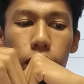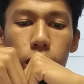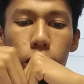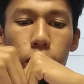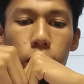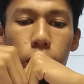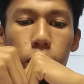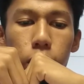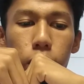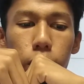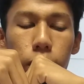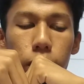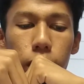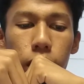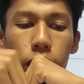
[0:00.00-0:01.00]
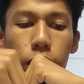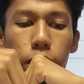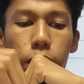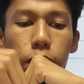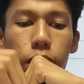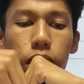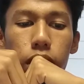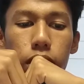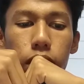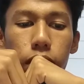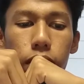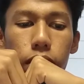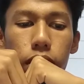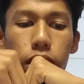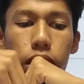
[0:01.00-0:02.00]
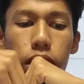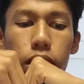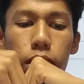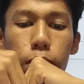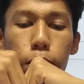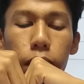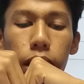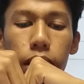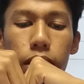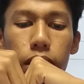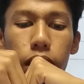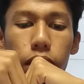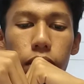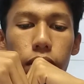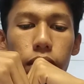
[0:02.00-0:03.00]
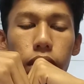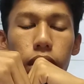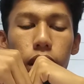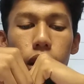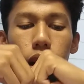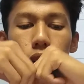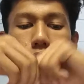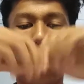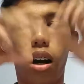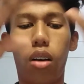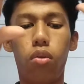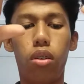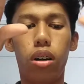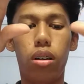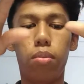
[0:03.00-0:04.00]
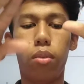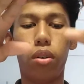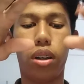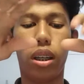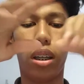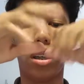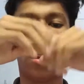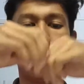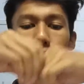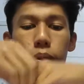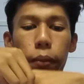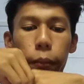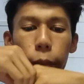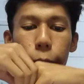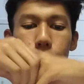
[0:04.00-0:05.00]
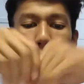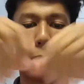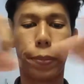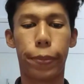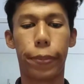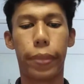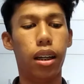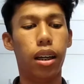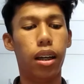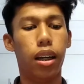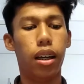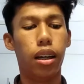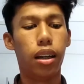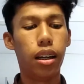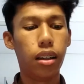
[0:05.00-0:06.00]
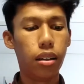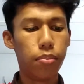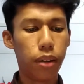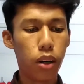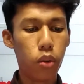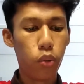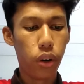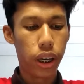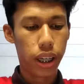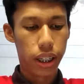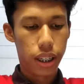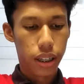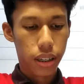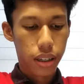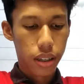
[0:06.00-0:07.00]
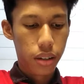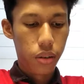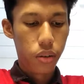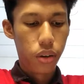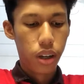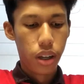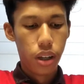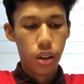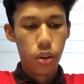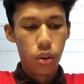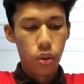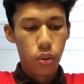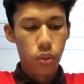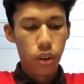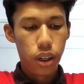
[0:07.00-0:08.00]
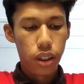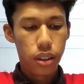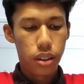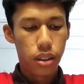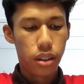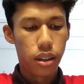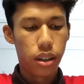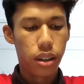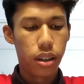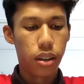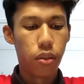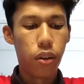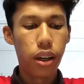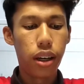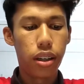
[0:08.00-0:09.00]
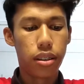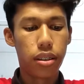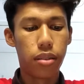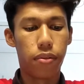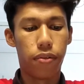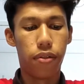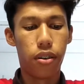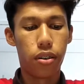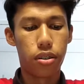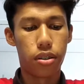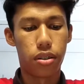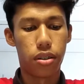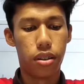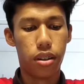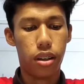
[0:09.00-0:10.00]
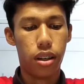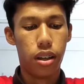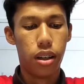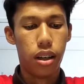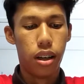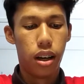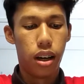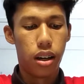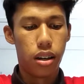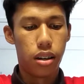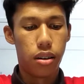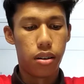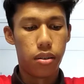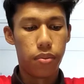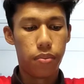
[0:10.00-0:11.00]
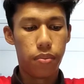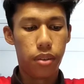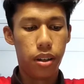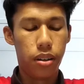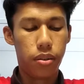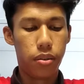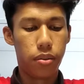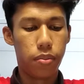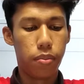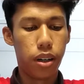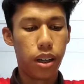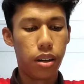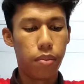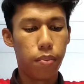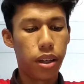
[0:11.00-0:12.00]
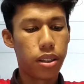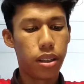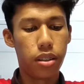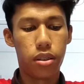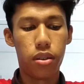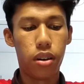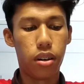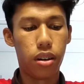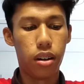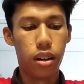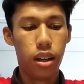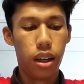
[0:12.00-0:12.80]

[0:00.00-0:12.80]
to because of the balance of our body. Then about weight. Weight, weight is a force, but mass is not.